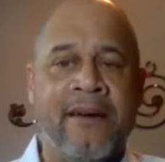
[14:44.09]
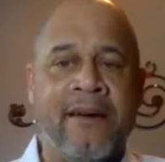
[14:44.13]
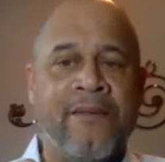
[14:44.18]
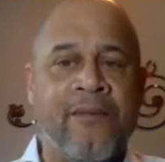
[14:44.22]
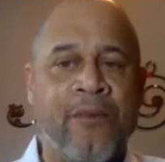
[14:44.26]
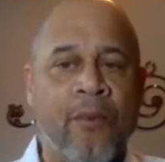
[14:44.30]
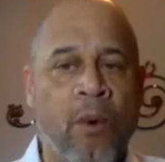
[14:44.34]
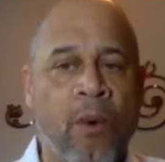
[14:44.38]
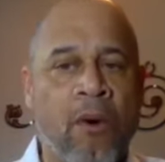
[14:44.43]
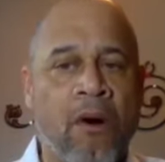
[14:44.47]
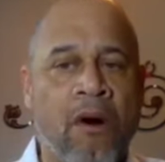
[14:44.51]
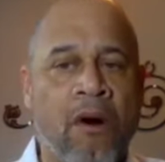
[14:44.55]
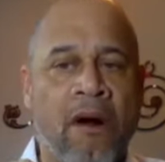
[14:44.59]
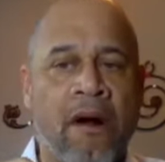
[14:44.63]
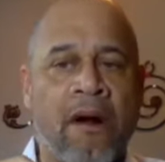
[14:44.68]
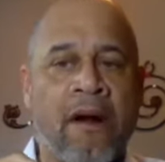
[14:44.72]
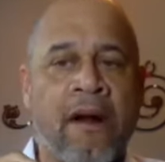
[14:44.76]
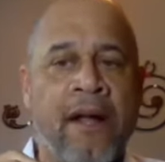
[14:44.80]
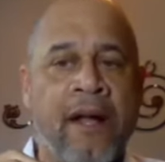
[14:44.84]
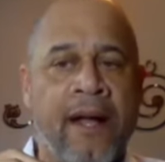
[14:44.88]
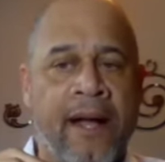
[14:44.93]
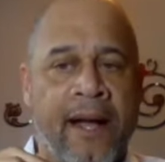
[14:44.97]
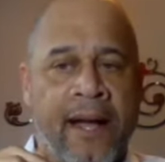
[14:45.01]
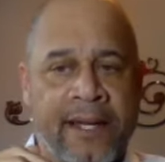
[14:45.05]
for
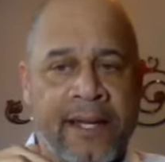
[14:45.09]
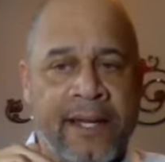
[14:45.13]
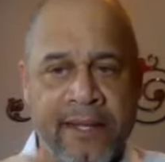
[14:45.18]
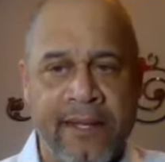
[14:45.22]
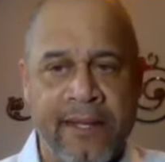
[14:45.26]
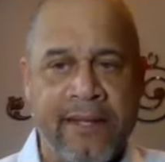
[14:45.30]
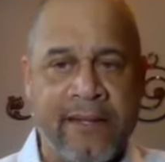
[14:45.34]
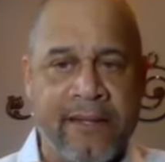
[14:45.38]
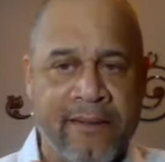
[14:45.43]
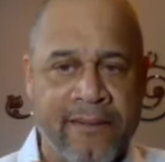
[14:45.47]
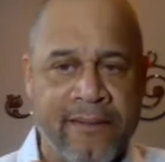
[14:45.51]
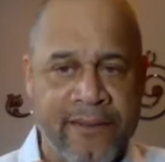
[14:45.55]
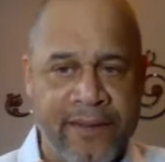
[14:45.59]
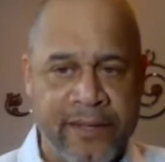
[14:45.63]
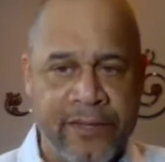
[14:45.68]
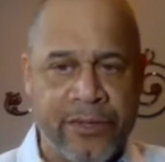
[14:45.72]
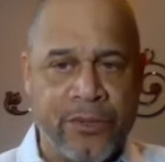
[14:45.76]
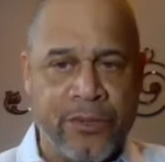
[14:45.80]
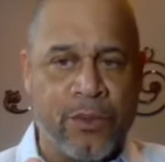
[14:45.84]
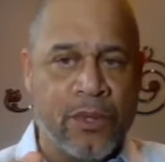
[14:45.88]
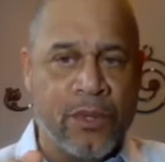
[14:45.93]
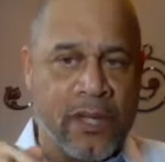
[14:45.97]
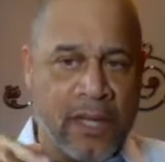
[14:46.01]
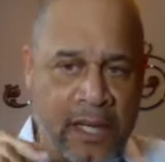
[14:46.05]
an
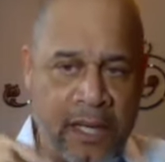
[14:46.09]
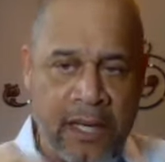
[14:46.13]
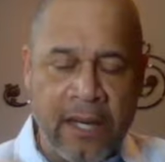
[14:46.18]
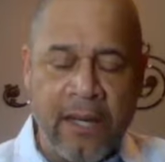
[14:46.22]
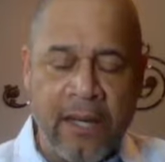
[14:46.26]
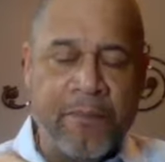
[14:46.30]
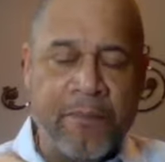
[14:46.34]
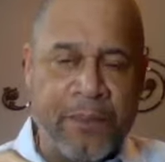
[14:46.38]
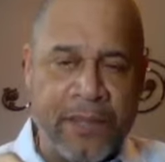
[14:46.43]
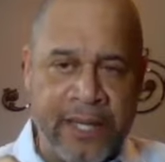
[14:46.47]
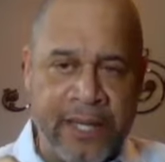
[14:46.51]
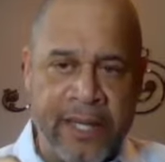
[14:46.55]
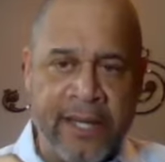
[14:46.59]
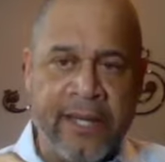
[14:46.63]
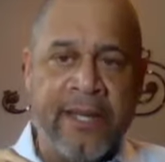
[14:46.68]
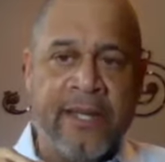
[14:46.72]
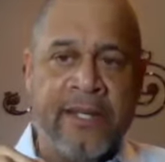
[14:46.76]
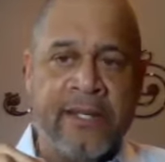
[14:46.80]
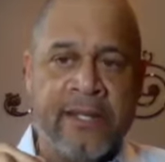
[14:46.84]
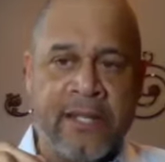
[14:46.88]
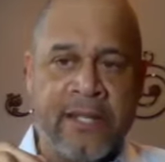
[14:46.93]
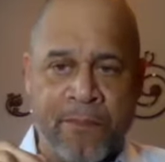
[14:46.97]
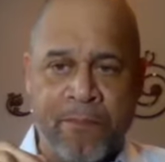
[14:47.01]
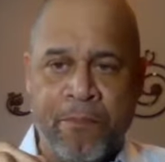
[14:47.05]
individual, a company,
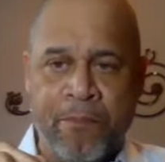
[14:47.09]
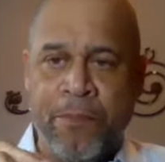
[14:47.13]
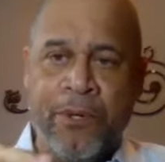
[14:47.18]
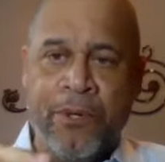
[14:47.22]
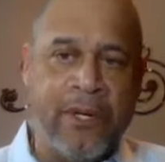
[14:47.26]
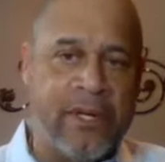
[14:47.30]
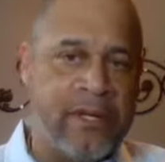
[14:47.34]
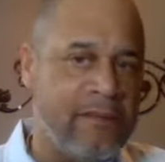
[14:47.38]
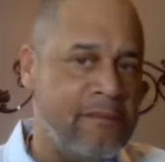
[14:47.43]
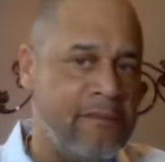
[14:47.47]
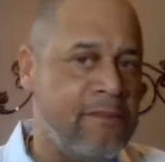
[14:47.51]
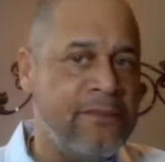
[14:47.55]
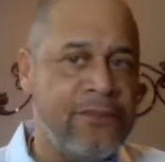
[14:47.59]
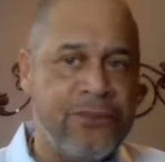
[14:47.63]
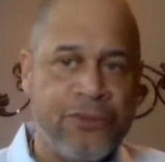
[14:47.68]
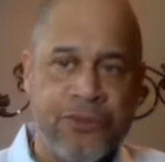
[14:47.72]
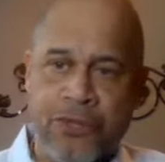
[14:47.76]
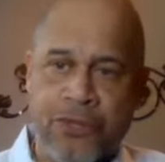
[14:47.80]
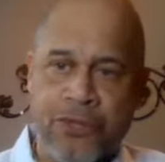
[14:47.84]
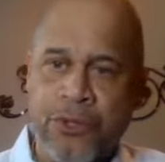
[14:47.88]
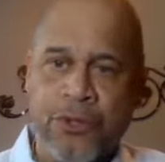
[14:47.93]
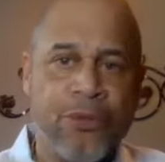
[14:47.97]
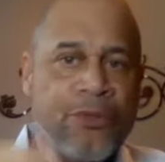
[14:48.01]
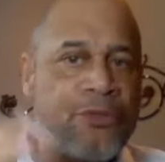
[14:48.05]
to put
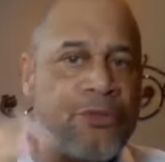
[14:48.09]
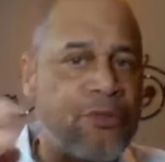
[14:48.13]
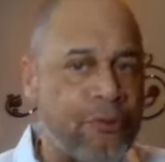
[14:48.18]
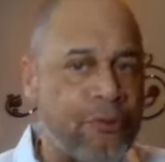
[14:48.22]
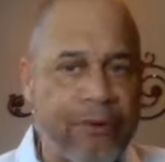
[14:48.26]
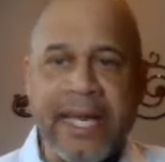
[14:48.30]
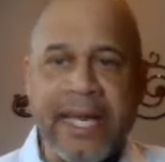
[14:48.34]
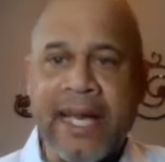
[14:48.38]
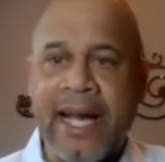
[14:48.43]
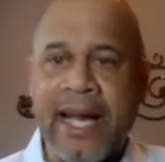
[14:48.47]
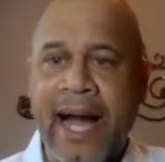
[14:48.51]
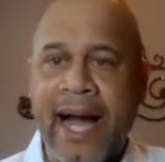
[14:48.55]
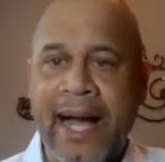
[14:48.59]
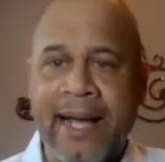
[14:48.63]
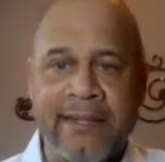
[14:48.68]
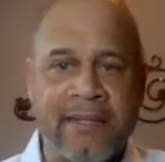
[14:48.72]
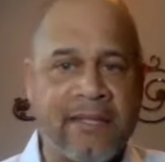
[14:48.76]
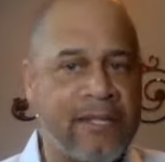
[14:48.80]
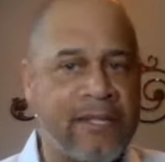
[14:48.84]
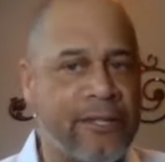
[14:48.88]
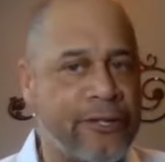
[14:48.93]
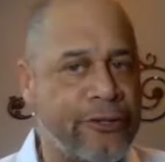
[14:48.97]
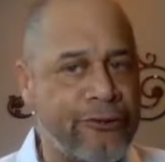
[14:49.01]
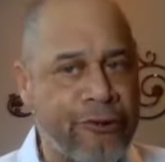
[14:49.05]
2-3 guys
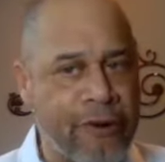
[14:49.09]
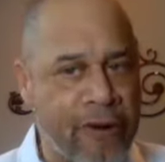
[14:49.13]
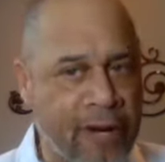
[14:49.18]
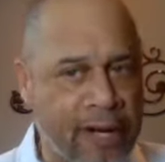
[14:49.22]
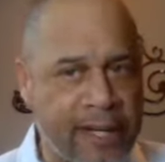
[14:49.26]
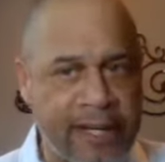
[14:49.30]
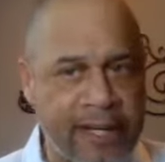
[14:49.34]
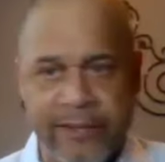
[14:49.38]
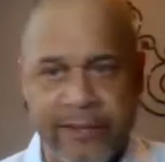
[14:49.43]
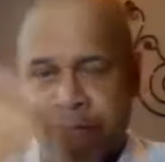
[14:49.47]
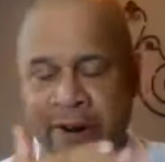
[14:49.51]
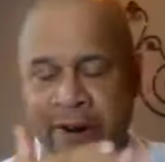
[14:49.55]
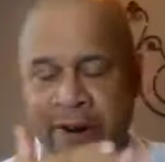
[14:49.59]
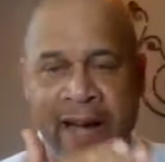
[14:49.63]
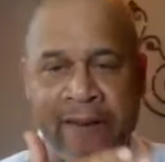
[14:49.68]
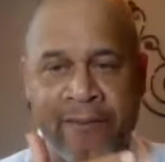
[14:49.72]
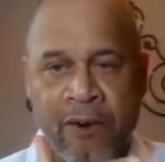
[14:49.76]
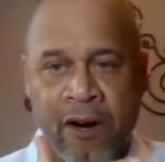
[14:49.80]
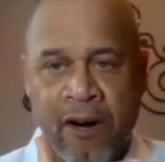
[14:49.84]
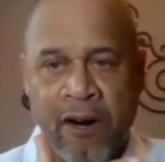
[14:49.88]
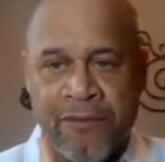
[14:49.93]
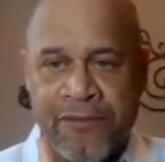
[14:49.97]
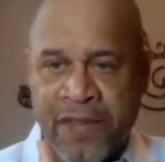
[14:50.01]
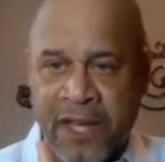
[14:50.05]
in a truck and drive
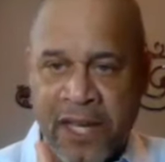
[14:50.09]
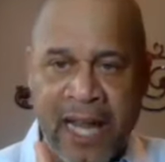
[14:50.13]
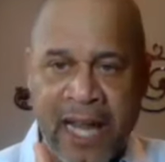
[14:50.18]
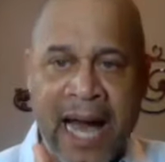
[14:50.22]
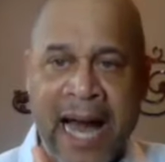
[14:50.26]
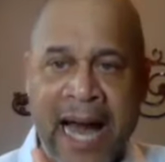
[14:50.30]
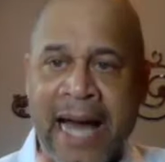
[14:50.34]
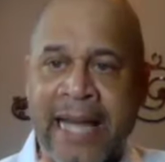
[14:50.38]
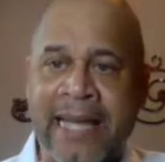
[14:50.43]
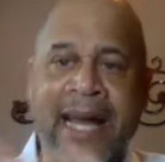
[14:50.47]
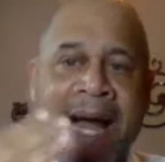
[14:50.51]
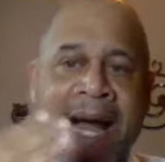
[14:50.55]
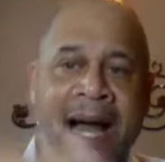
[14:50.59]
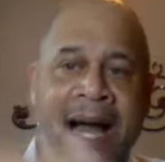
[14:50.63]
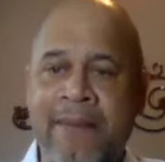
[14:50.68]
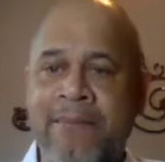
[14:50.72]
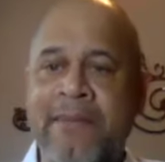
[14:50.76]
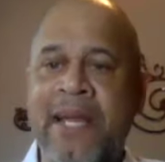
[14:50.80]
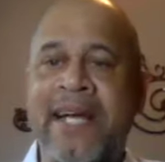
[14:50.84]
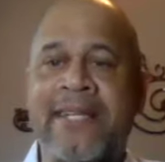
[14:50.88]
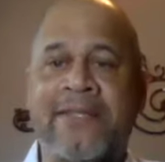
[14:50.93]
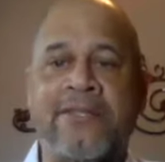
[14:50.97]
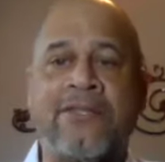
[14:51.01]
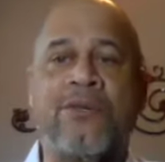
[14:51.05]
off the lot? I'm
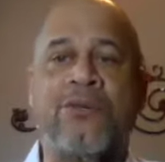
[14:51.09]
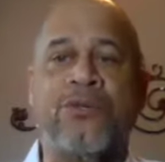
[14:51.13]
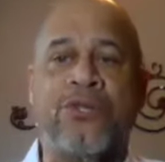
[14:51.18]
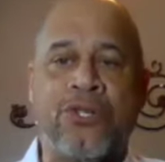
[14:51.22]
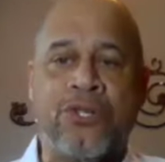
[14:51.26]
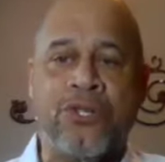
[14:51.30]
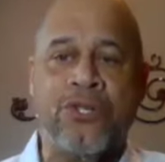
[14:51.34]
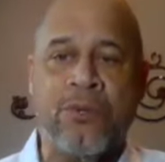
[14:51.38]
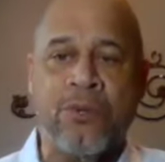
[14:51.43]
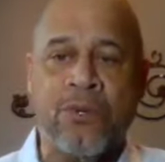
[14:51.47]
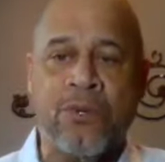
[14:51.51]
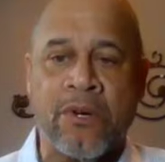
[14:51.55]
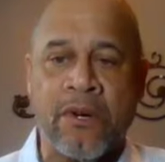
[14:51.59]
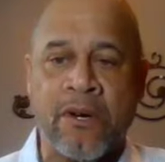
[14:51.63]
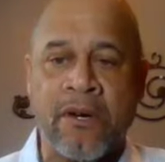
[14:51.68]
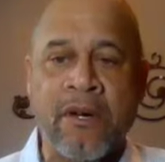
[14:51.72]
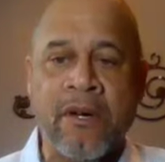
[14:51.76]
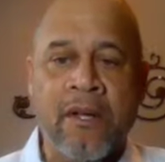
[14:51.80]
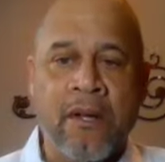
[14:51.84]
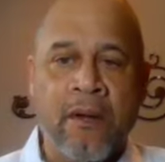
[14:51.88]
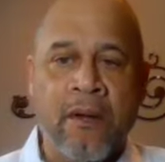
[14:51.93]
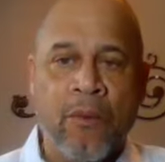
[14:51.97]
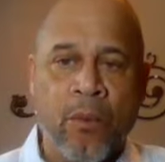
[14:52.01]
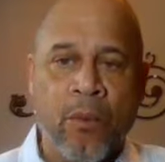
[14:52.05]
not so sure
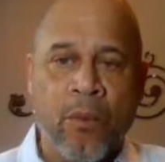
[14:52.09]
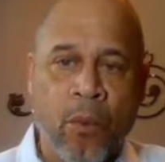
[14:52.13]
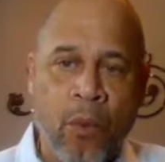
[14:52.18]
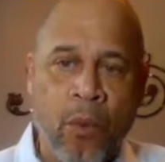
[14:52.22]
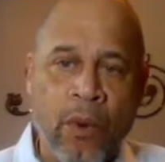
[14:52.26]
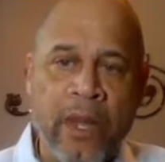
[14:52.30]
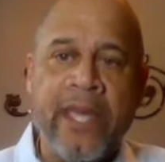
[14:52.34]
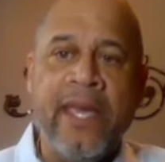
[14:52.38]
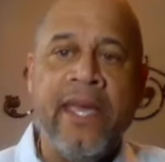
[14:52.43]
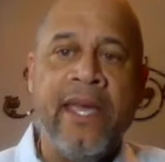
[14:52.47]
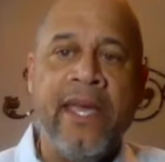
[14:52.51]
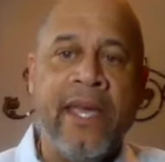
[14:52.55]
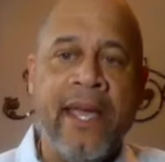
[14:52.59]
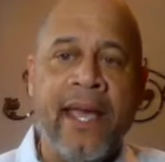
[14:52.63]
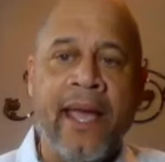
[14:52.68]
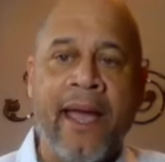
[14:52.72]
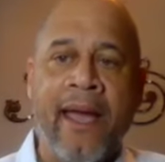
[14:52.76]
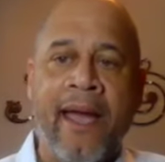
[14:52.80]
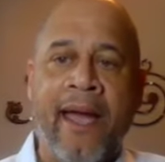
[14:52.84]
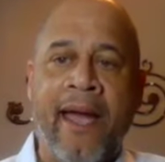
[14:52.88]
we